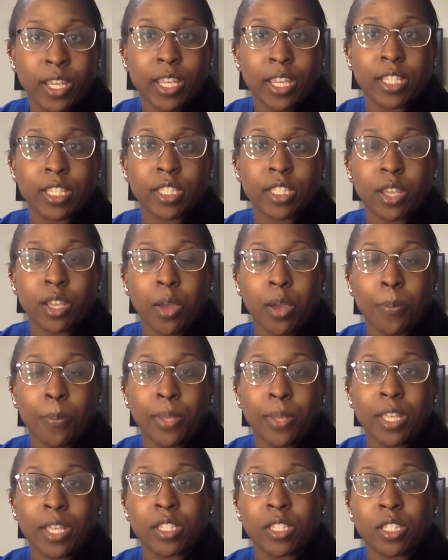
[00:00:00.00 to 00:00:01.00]
except
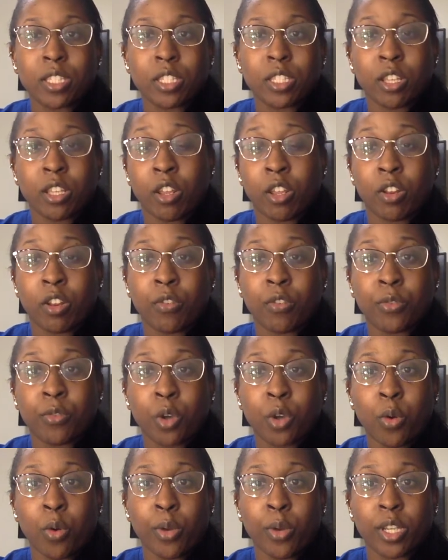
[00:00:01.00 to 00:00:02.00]
instead of
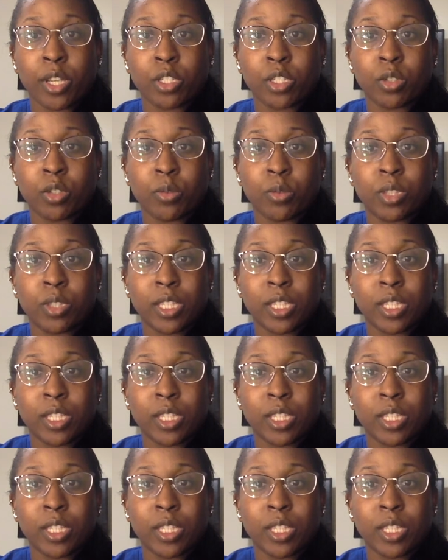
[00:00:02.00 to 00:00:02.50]
going to